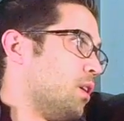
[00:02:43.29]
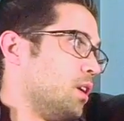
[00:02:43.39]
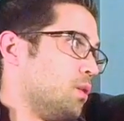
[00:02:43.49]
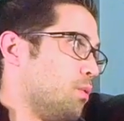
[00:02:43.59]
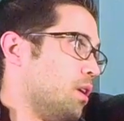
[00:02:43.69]

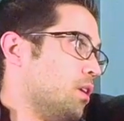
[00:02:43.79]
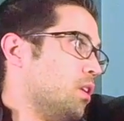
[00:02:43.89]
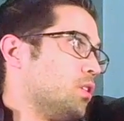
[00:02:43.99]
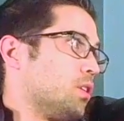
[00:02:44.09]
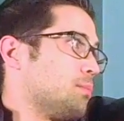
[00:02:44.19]

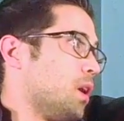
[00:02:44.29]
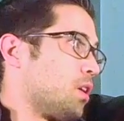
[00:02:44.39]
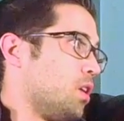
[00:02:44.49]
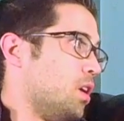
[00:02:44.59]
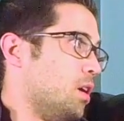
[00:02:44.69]
Honeywell,
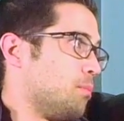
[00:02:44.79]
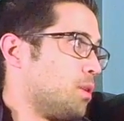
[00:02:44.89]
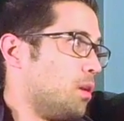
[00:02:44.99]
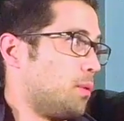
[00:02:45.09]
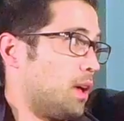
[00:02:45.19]

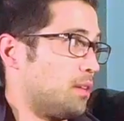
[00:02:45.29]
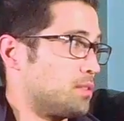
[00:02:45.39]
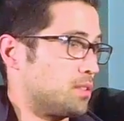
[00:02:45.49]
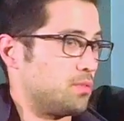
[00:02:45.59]
Alarm.com, Comcast,